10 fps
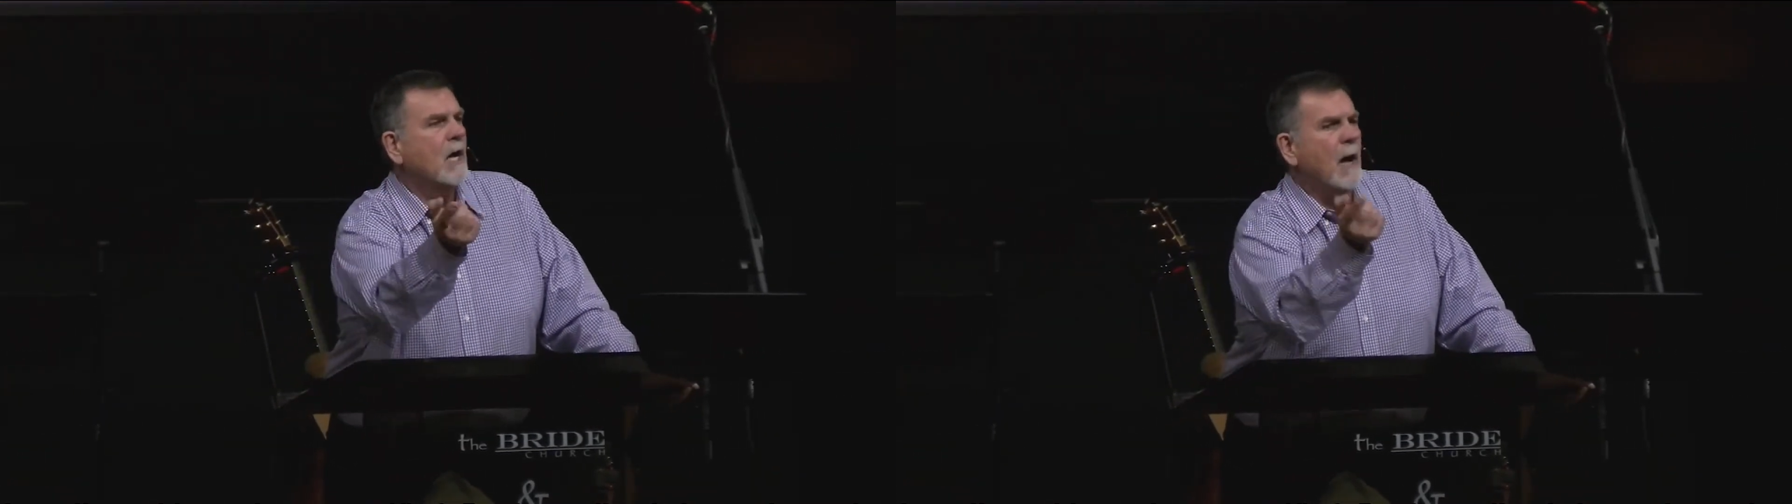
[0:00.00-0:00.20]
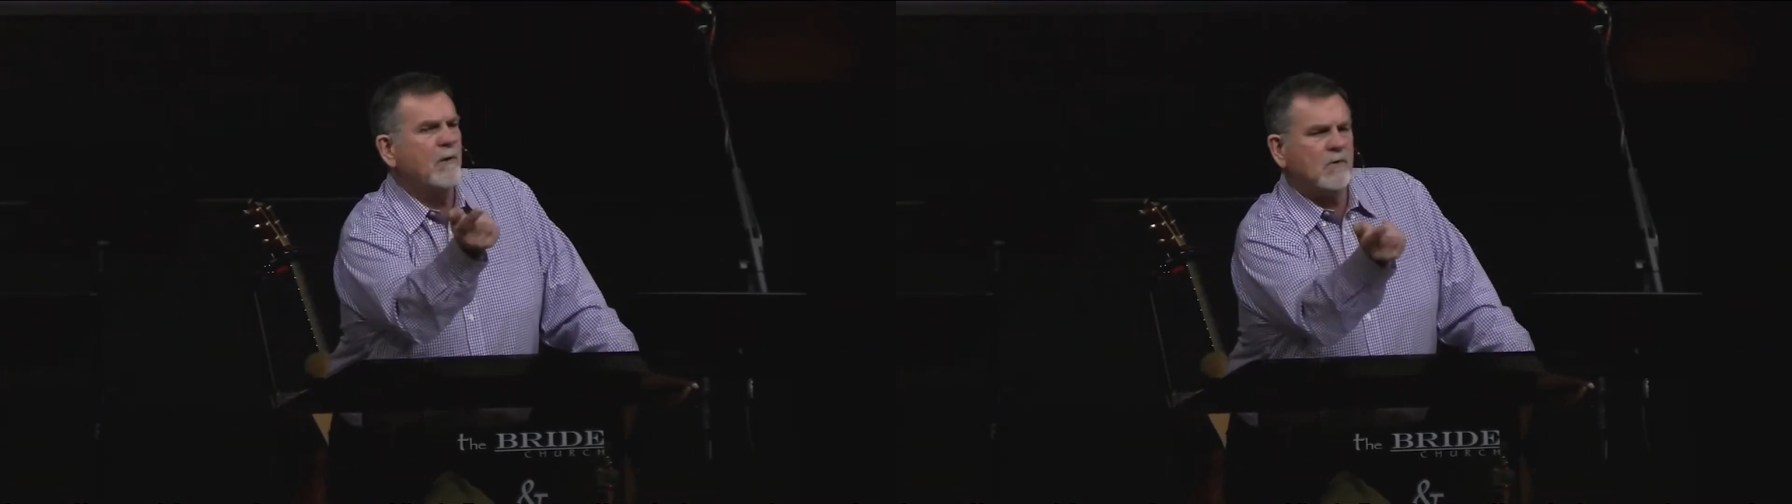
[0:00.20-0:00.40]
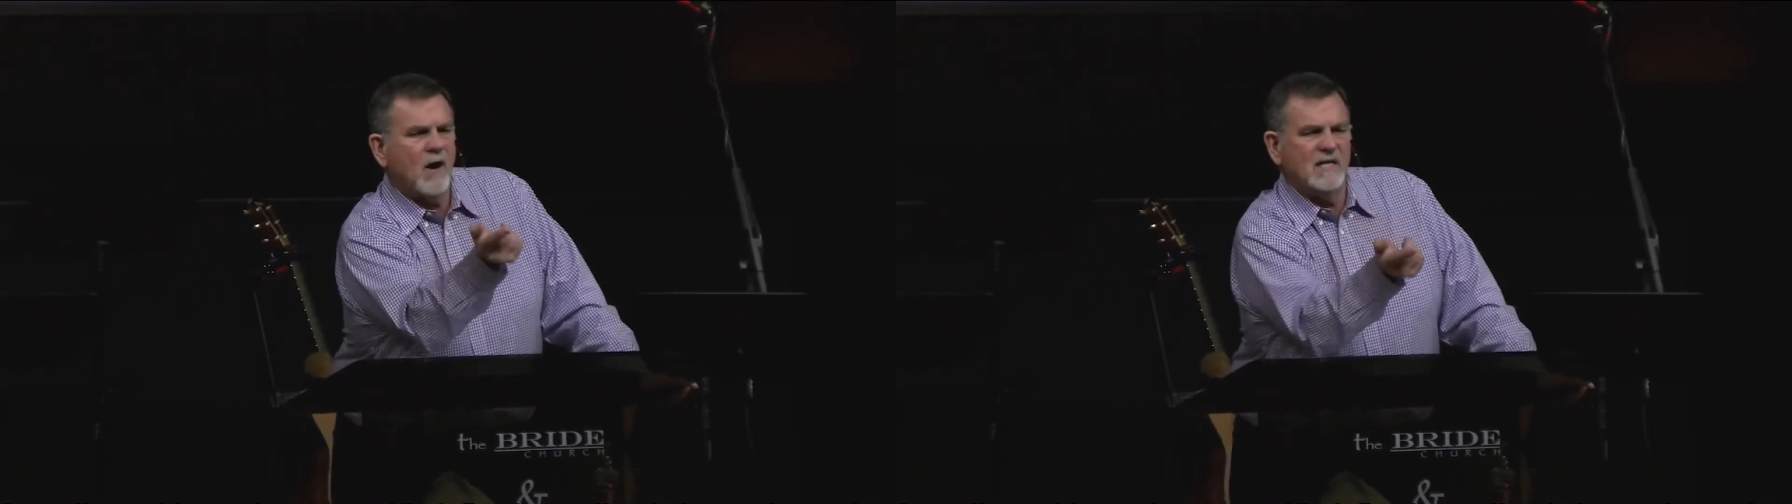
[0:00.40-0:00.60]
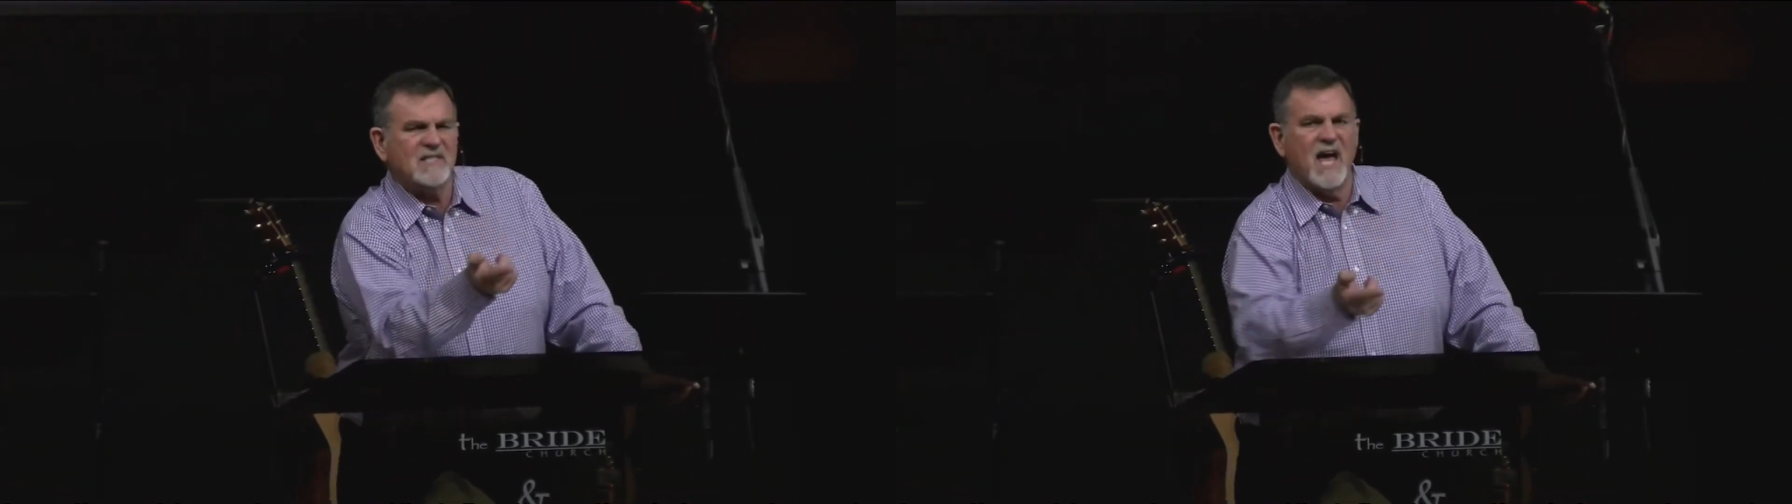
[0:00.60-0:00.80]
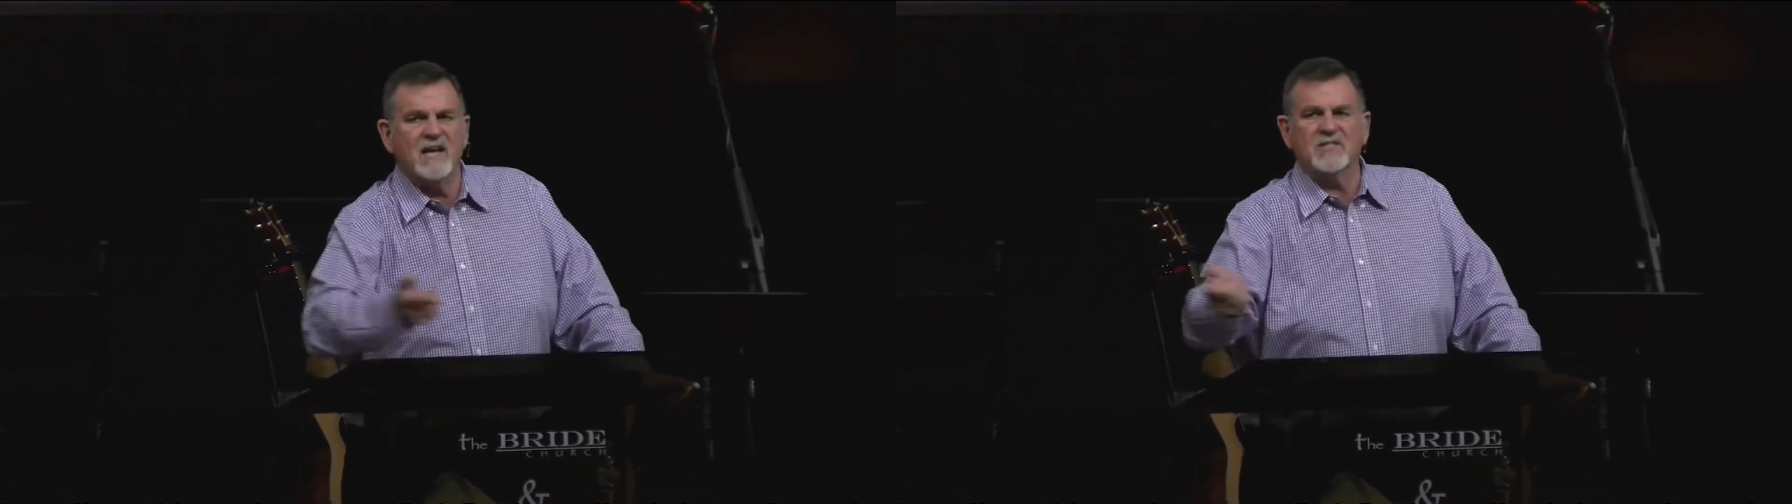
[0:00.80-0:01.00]
Come
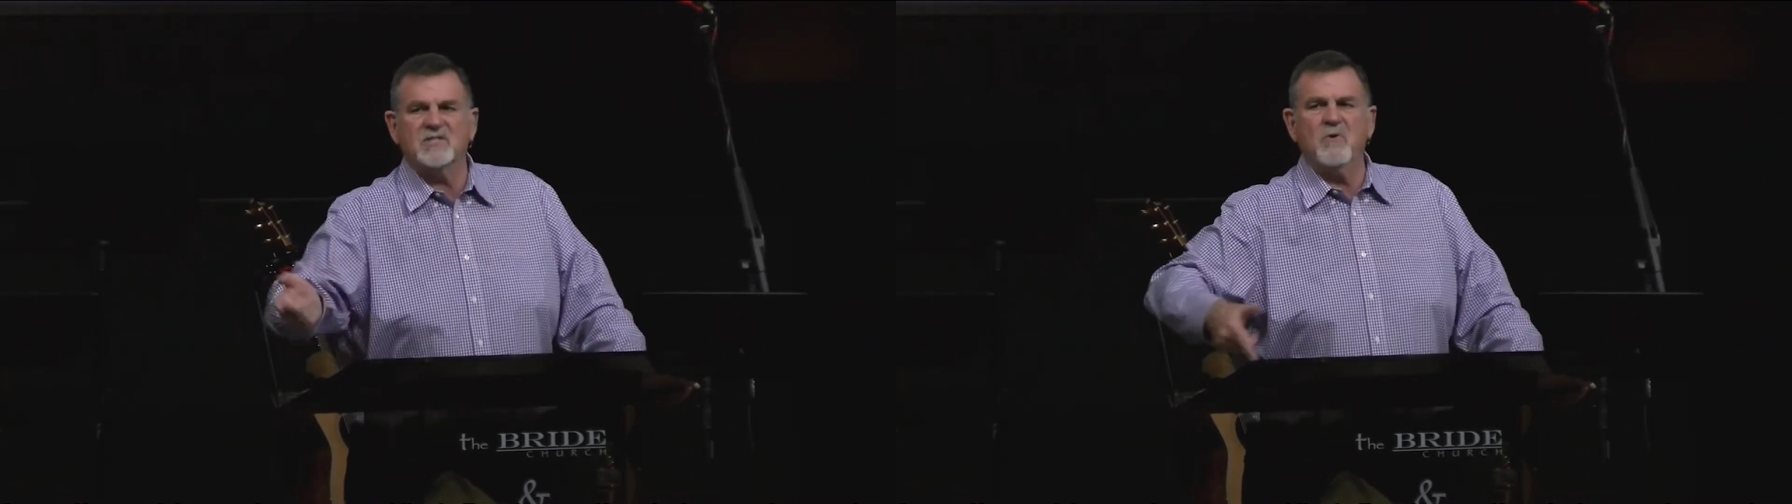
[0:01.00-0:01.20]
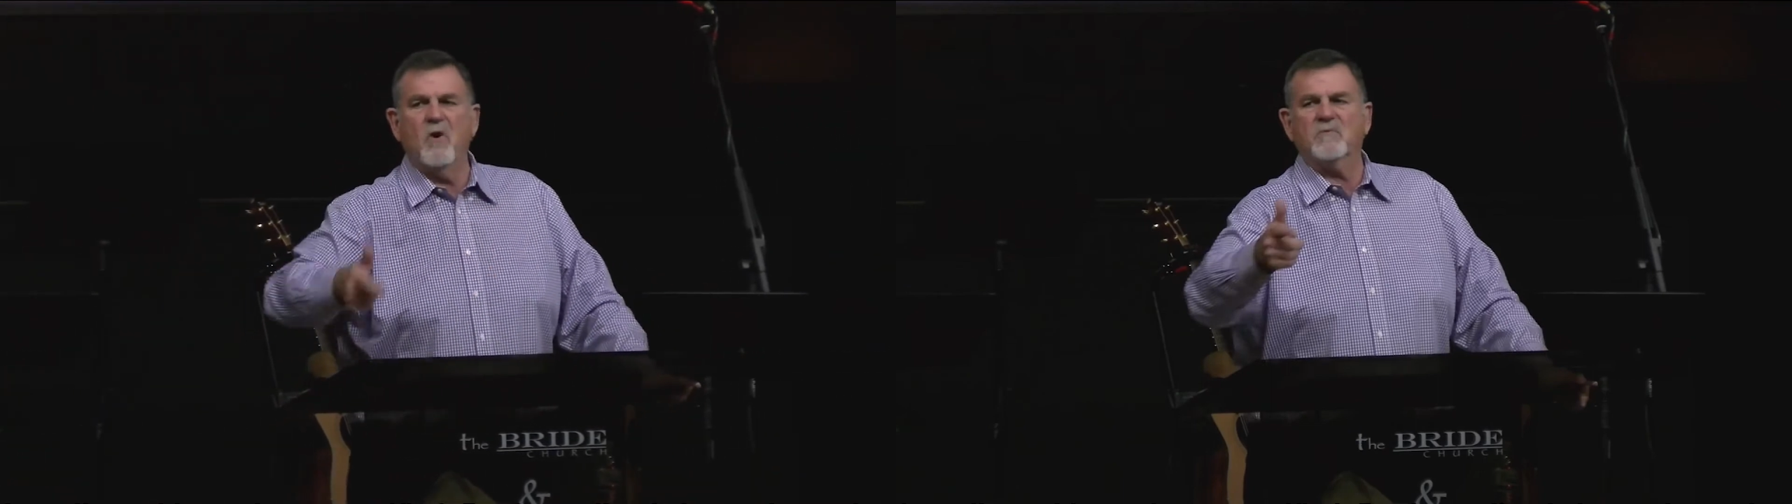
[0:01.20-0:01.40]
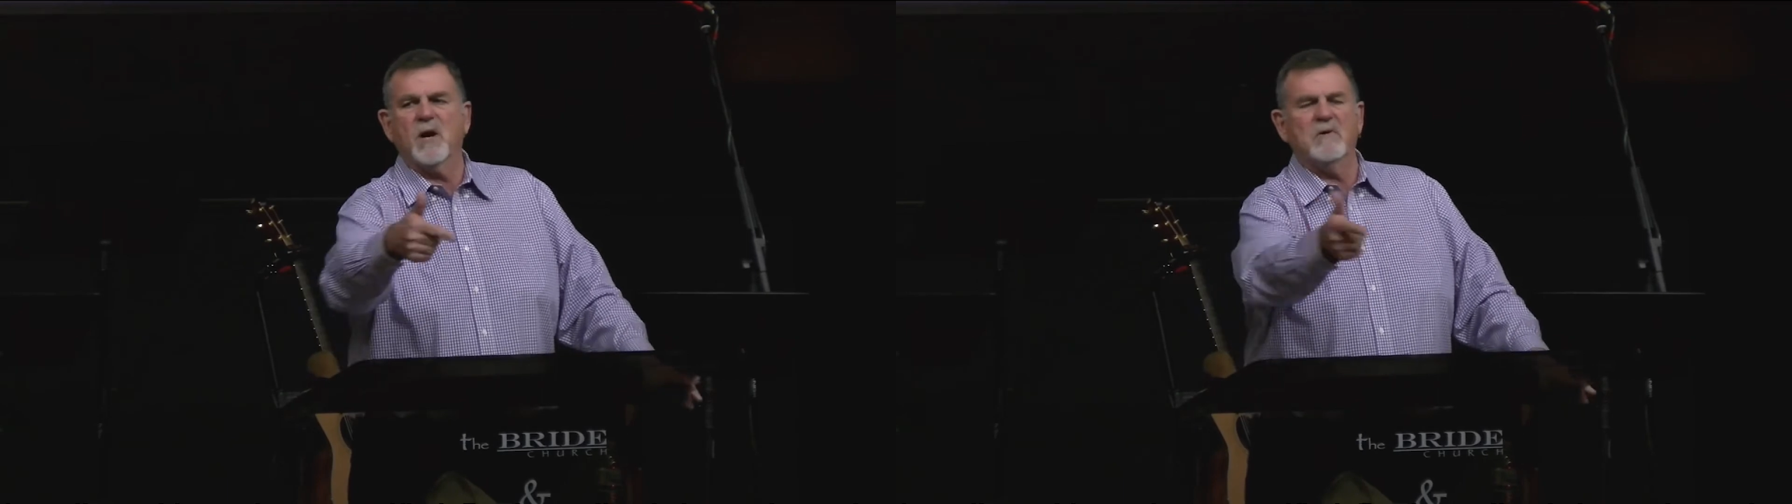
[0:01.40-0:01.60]
across that storm,